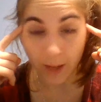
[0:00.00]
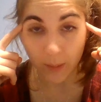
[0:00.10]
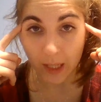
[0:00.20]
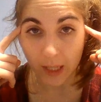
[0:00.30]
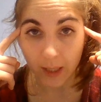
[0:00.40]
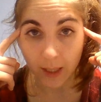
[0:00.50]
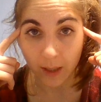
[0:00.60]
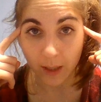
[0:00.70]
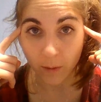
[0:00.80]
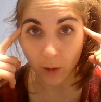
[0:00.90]
be in
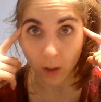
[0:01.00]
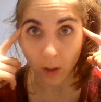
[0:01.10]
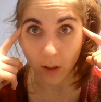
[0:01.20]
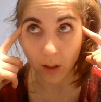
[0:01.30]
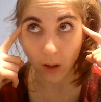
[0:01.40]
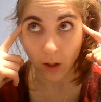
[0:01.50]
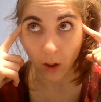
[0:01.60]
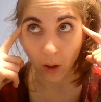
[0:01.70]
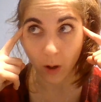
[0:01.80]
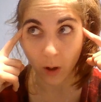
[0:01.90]
here for a
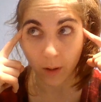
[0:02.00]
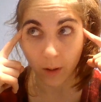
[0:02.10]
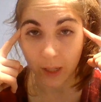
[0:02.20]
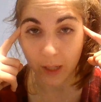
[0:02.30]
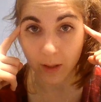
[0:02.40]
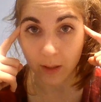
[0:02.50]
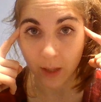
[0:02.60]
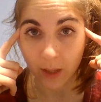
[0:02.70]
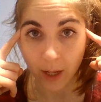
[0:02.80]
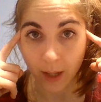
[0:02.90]
long period of
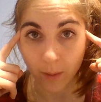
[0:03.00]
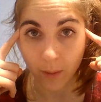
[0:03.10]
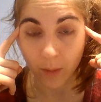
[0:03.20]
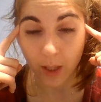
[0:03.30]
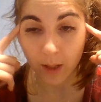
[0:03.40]
time,